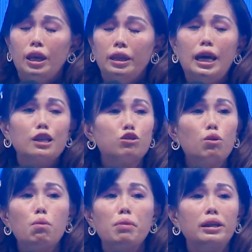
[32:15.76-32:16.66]
There are
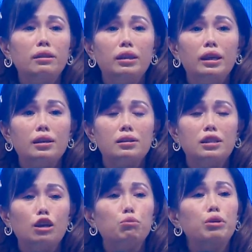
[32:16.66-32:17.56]
so many things
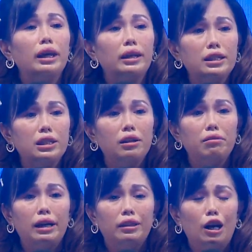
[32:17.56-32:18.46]
that we can actually
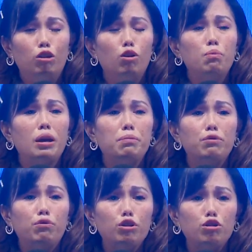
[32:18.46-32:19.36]
write down, or maybe
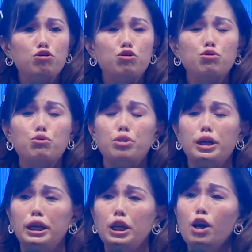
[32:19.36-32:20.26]
for your
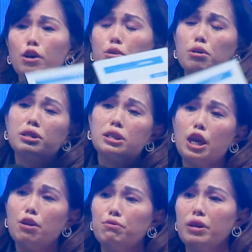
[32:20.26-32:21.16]
children, your
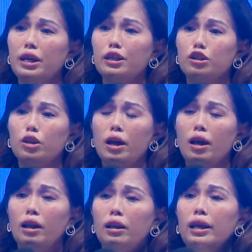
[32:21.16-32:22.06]
savings.
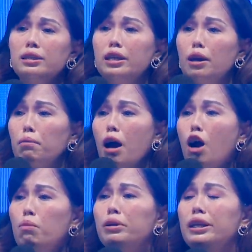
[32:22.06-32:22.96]
Let's say,
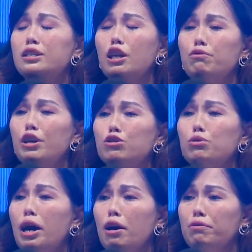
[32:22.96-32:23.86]
how many savings do you
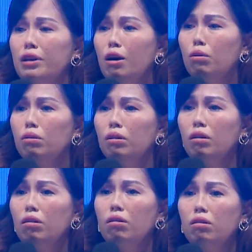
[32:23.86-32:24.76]
have now?
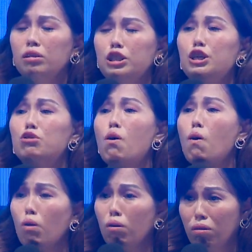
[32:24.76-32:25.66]

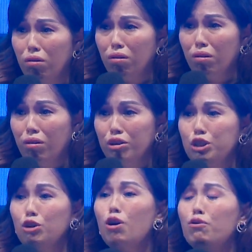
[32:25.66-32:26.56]
0.
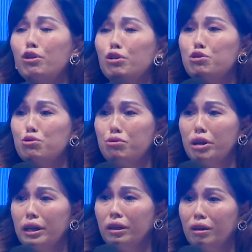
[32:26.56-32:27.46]
0 for your
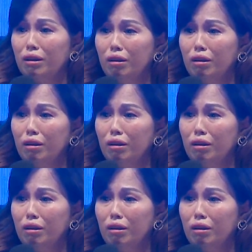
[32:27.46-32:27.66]
children.